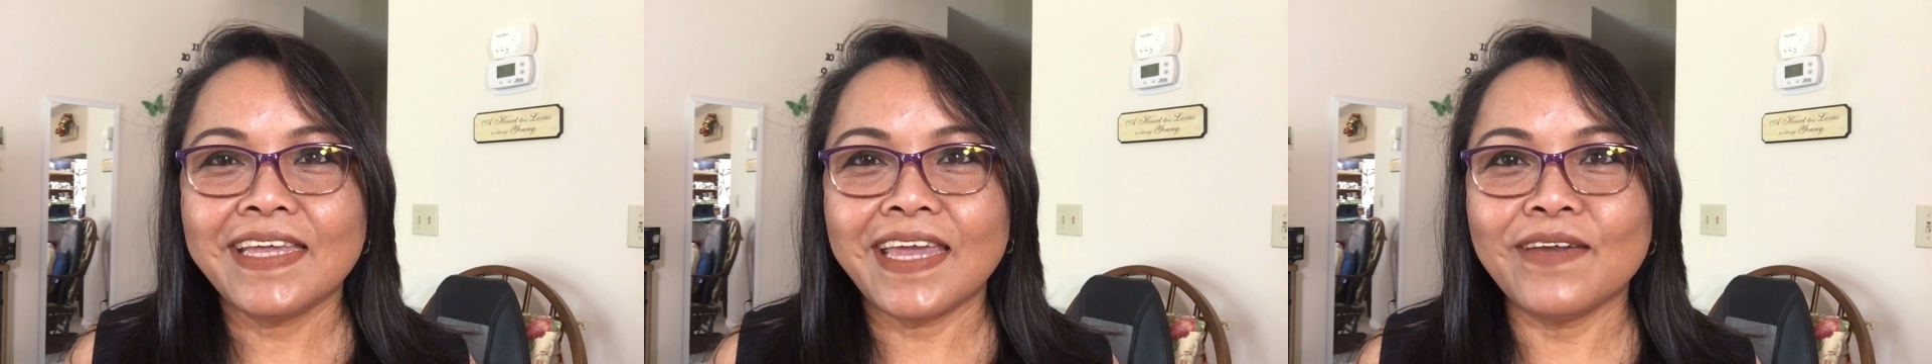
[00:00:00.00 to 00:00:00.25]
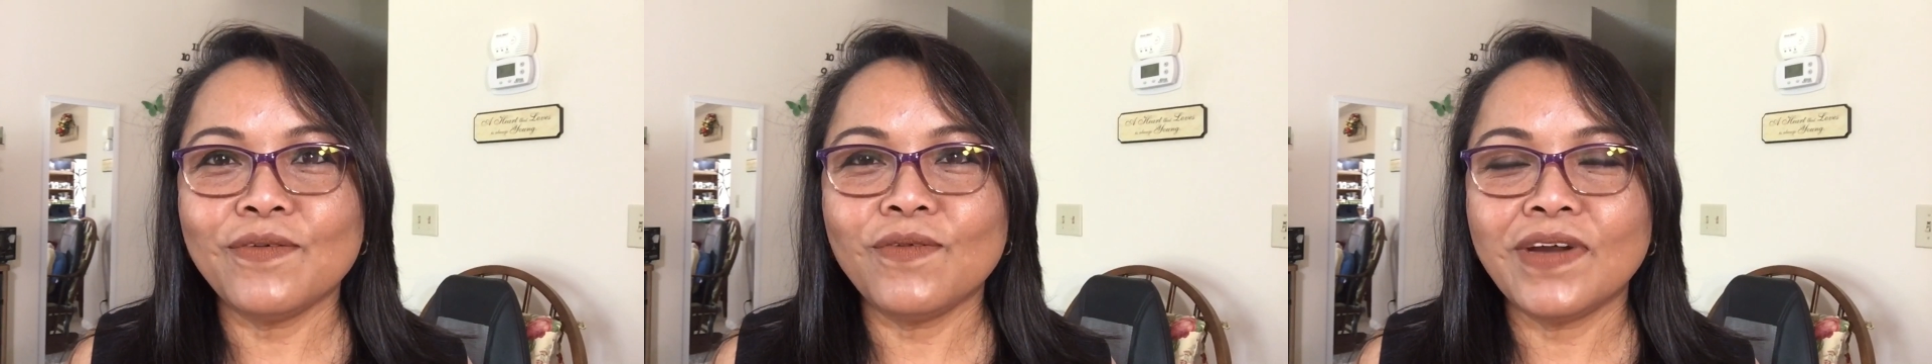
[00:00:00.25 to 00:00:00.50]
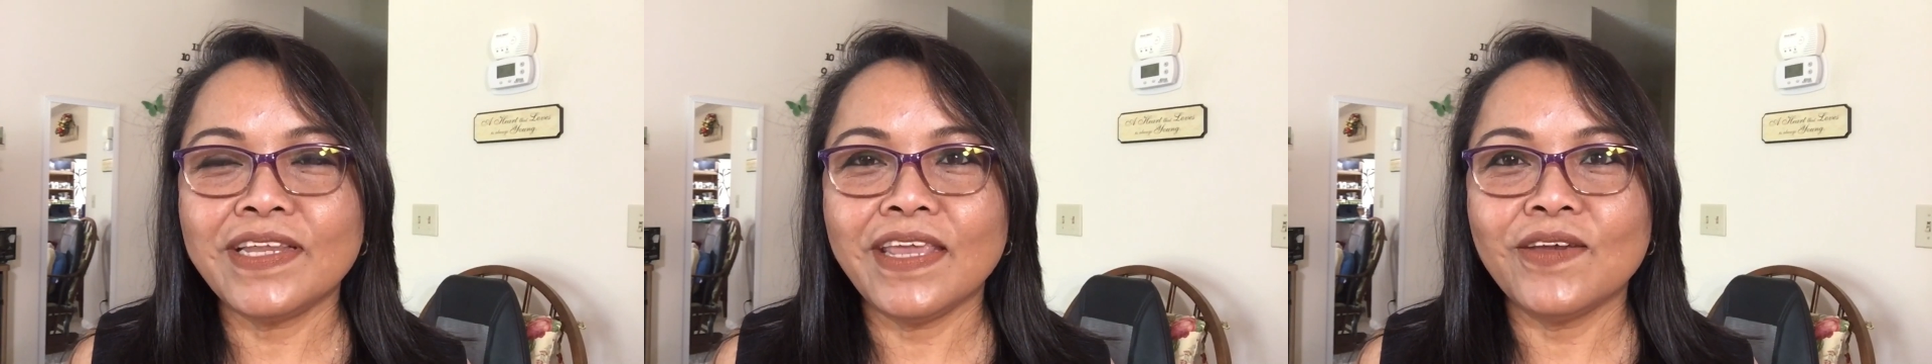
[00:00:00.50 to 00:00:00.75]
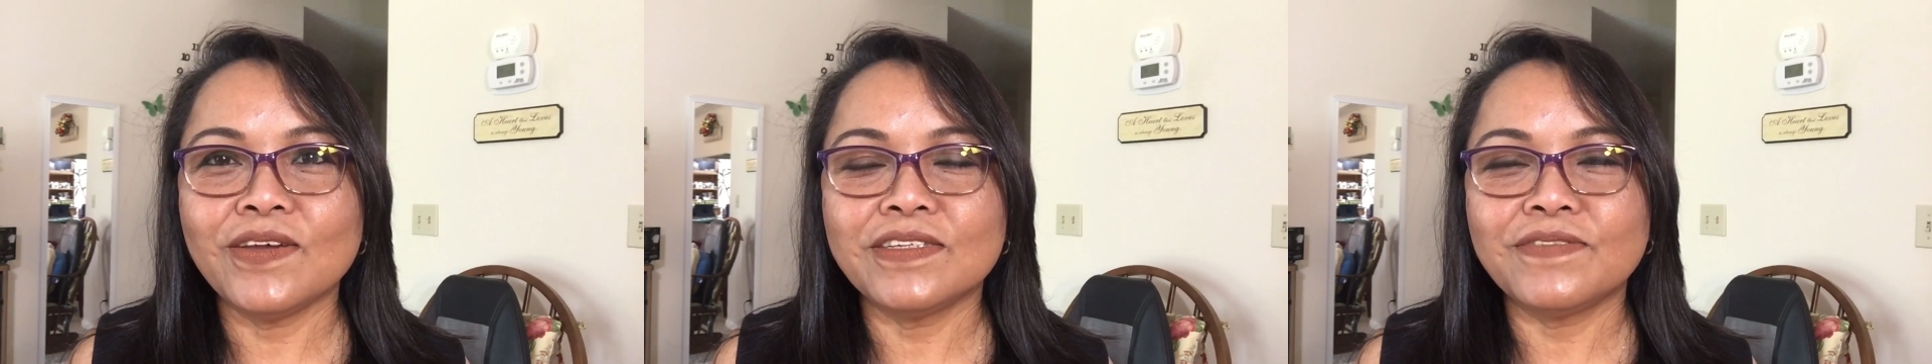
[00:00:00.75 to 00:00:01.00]

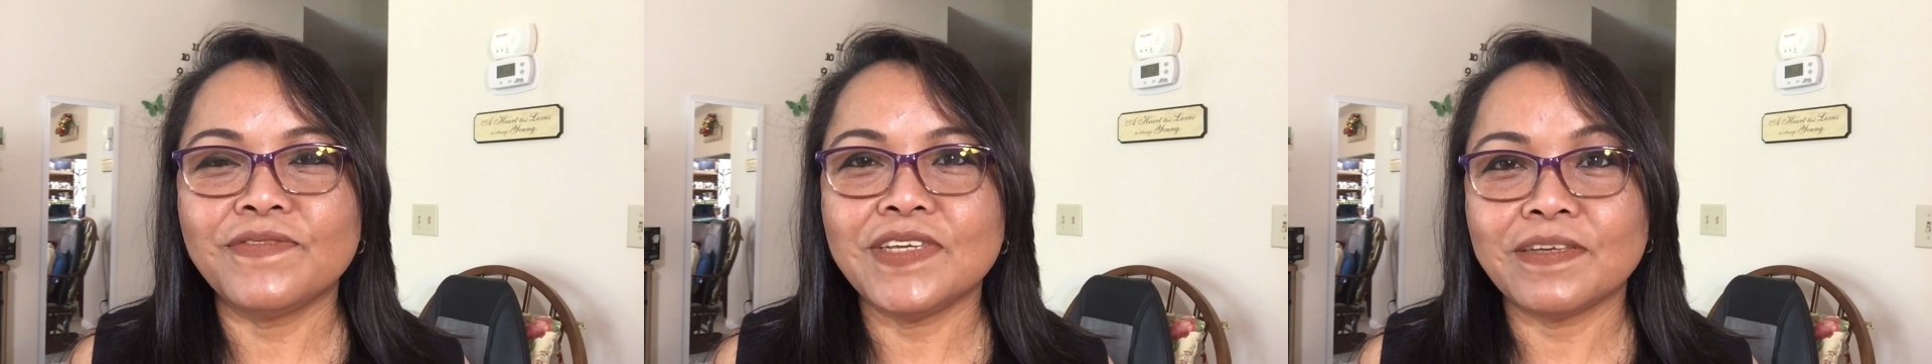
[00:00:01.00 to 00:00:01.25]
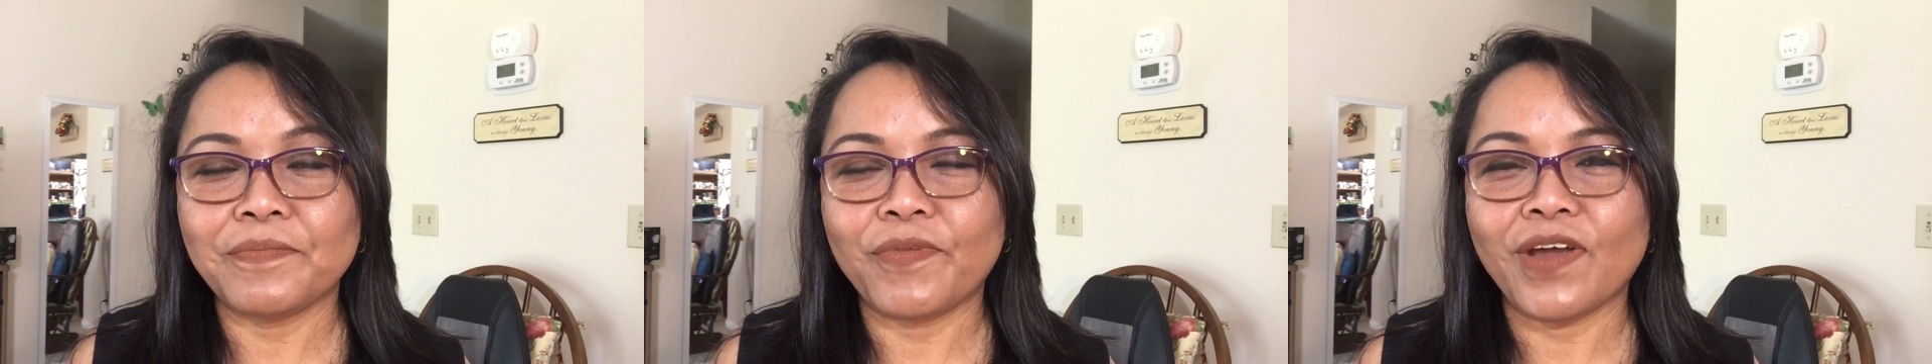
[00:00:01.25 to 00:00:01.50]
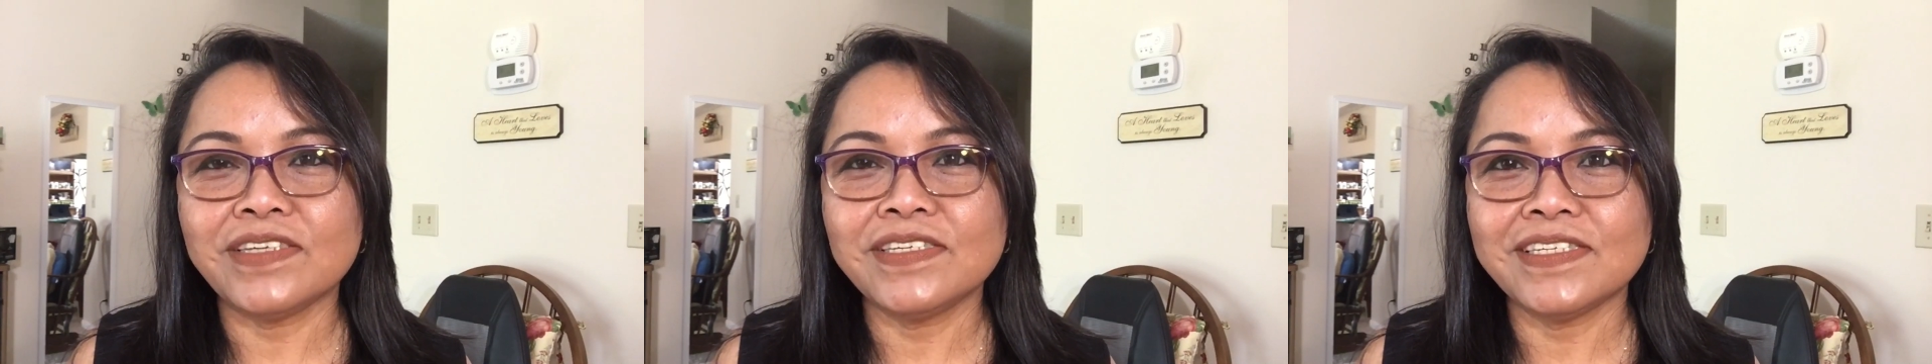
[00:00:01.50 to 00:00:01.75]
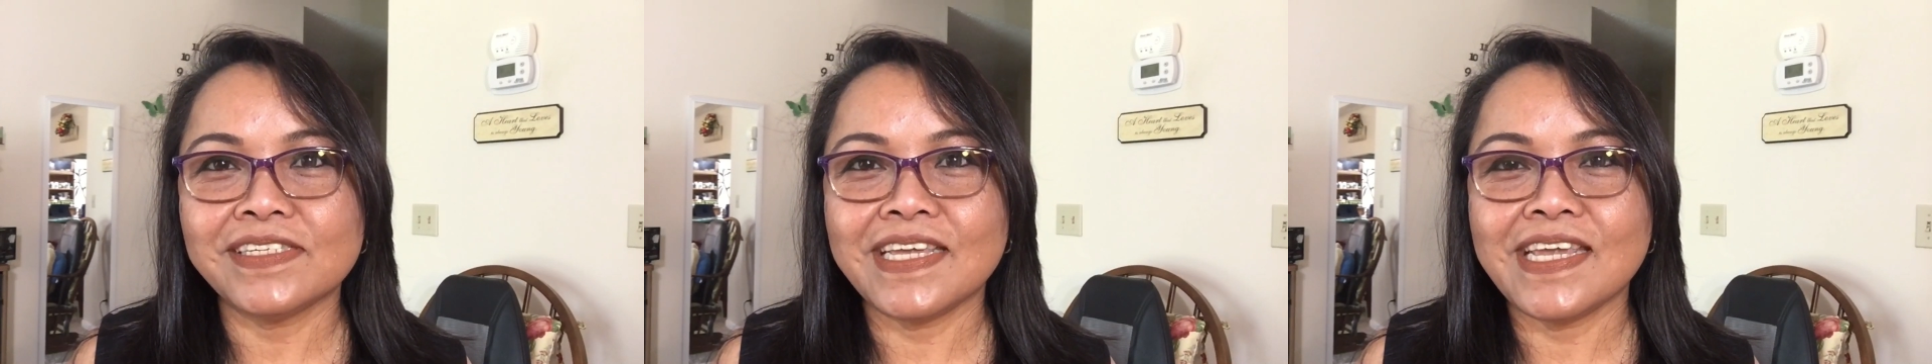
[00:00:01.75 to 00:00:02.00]
K1 US visa
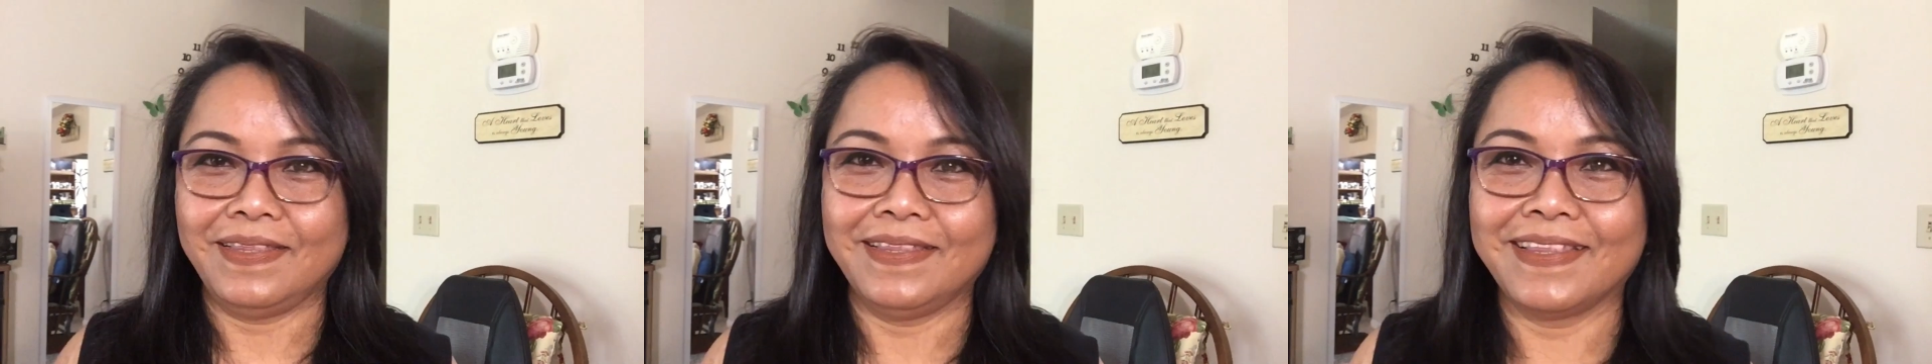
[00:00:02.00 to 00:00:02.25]
processing.